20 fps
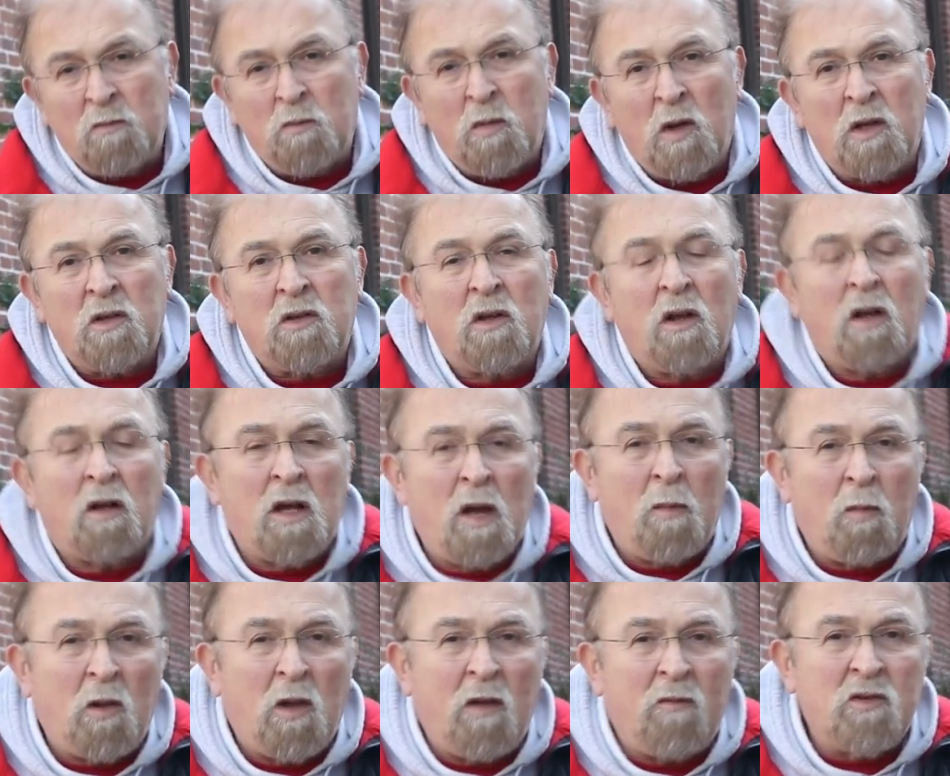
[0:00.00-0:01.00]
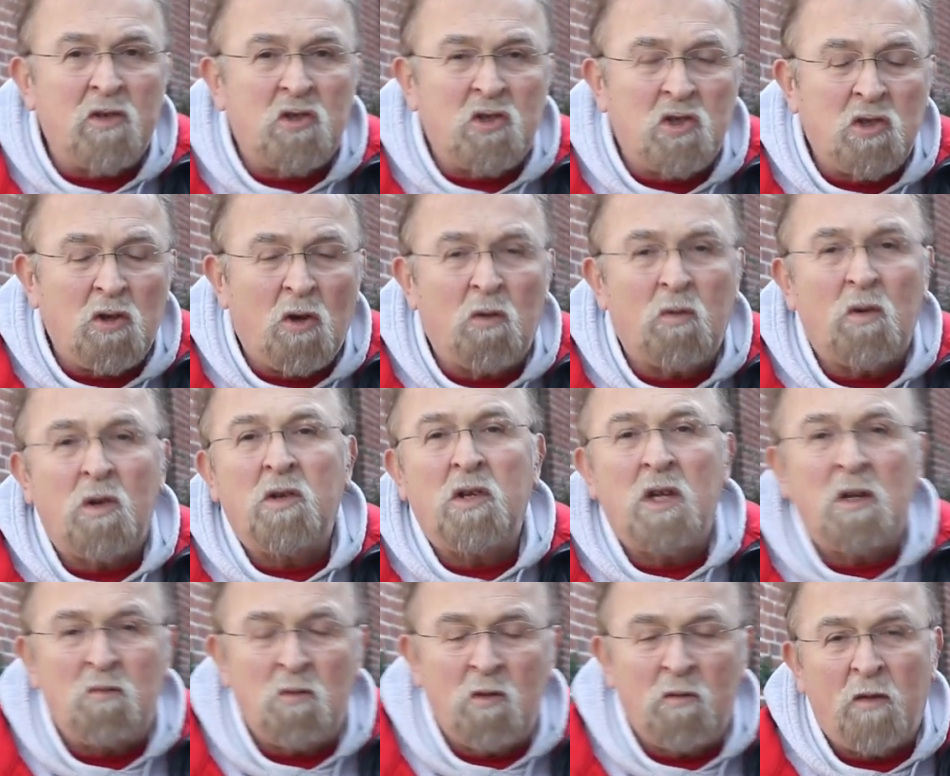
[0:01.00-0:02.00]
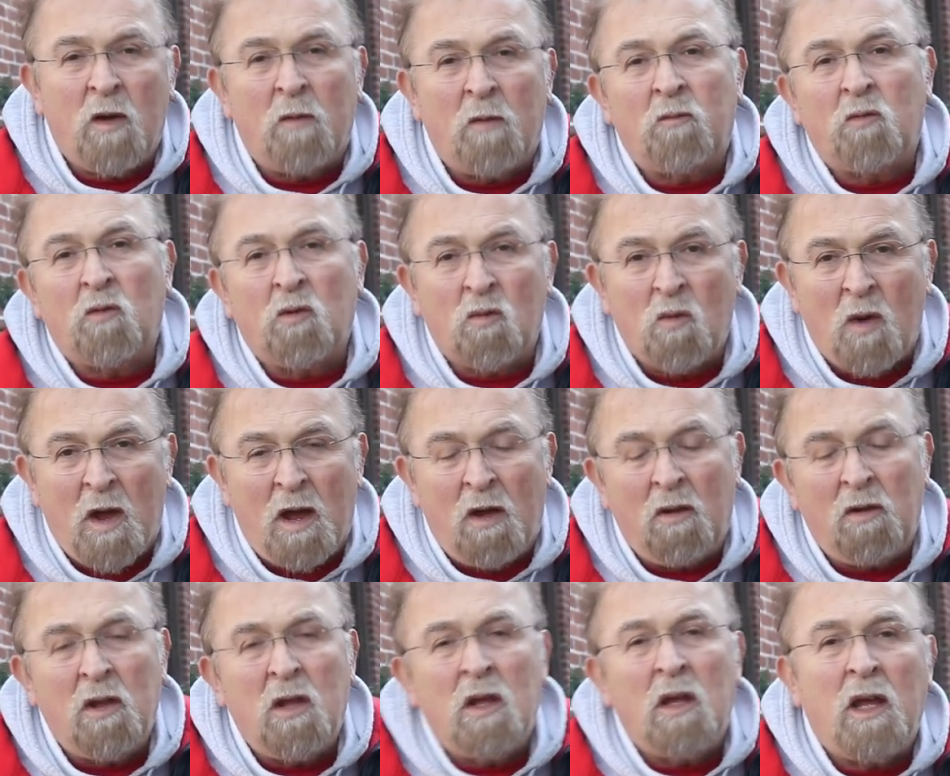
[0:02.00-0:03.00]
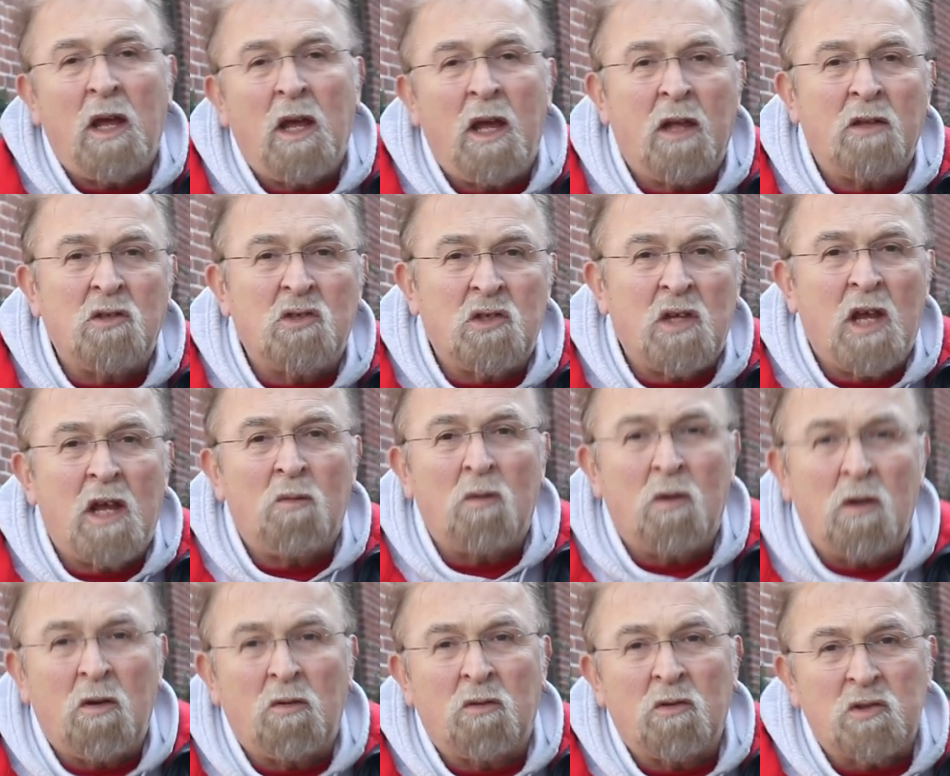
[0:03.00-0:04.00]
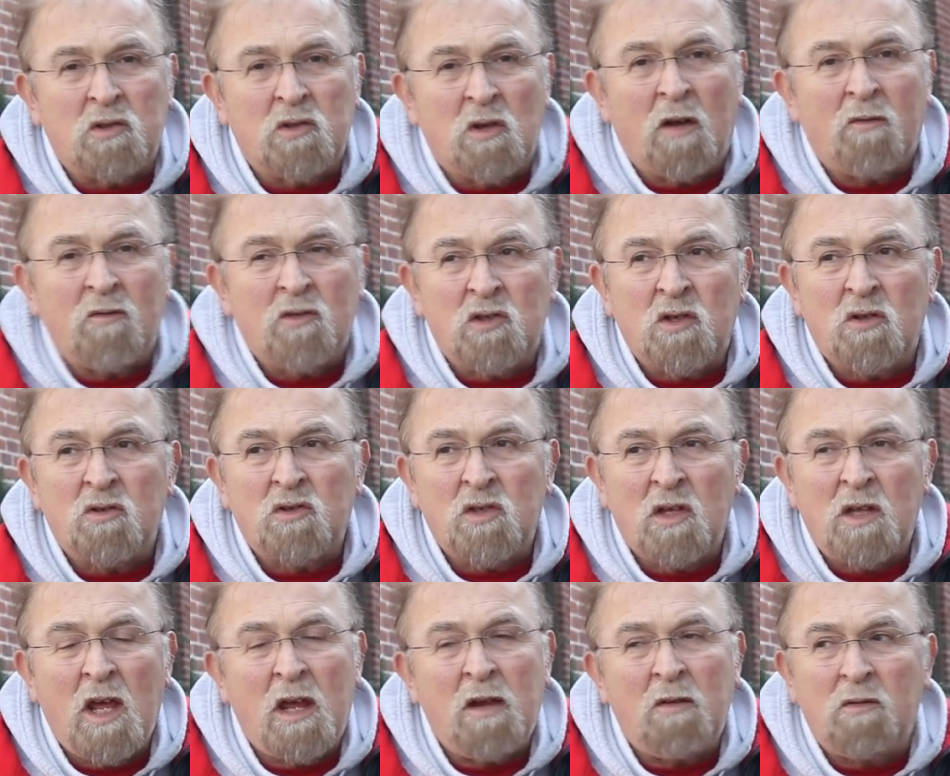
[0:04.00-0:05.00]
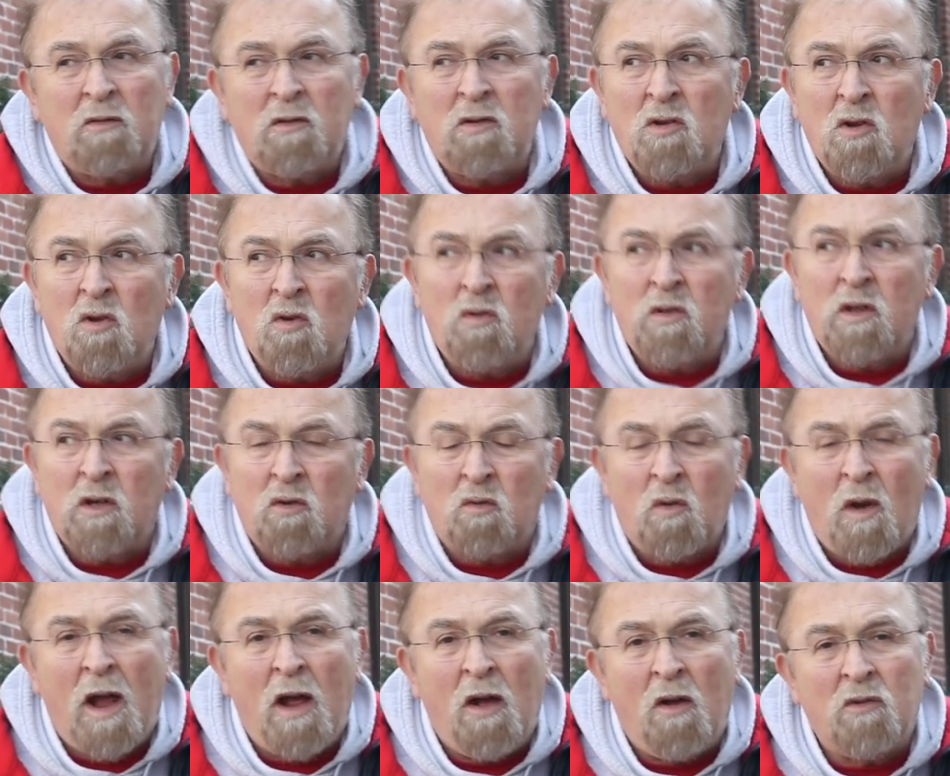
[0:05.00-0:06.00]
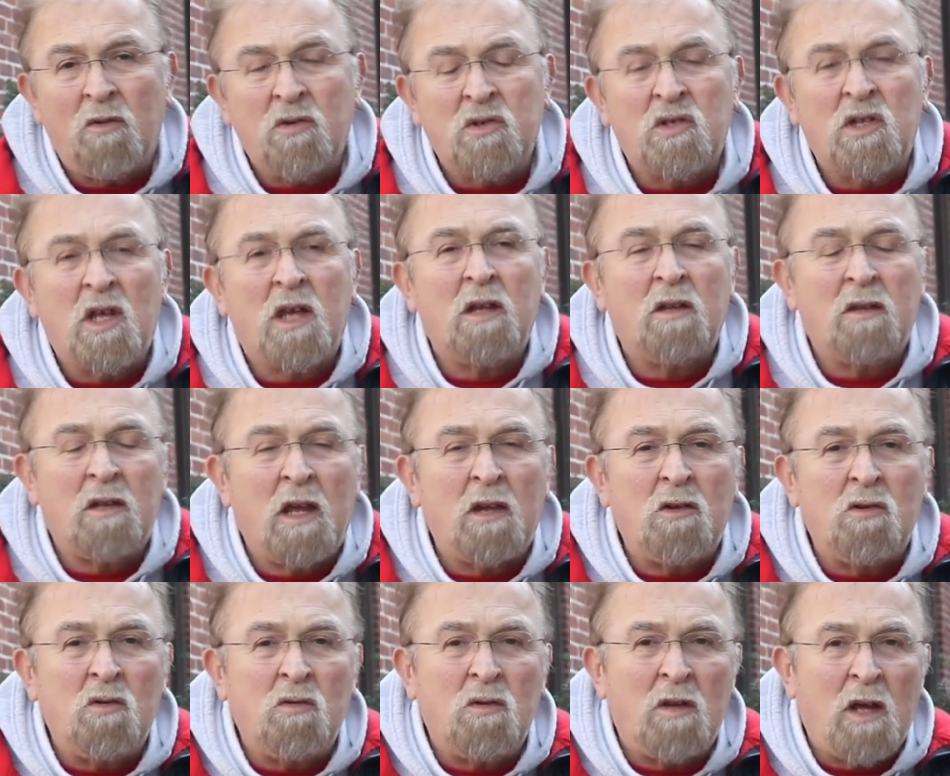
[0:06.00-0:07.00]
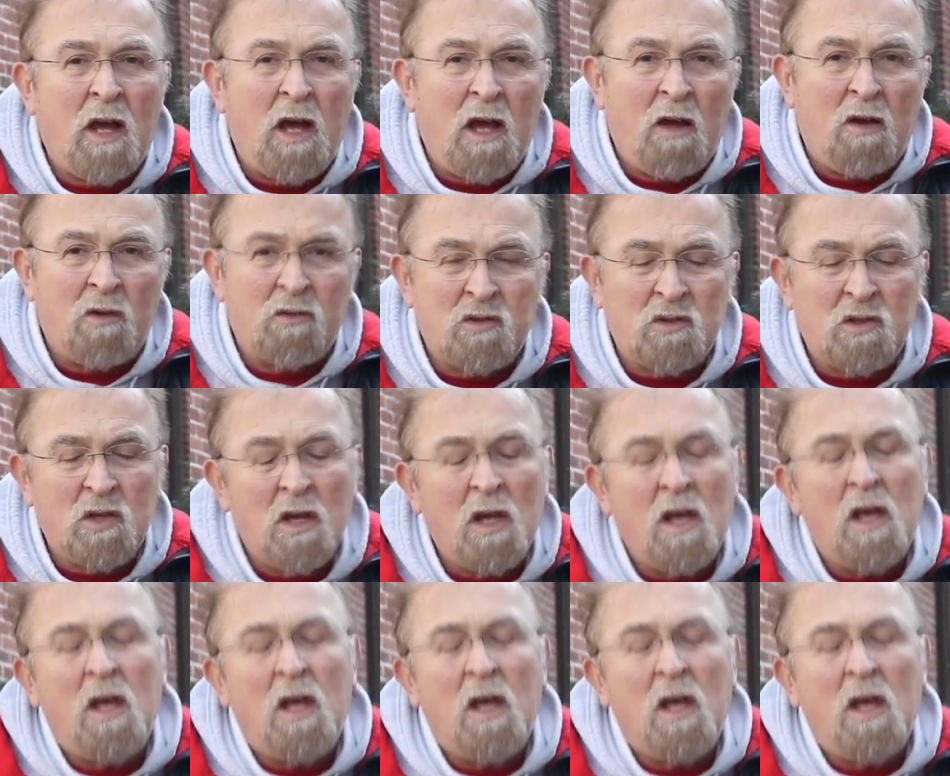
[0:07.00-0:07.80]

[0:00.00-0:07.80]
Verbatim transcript: But a couple of his children did move up for a while and stayed with Uncle Cyrus here. So they knew the grounds, they knew the house.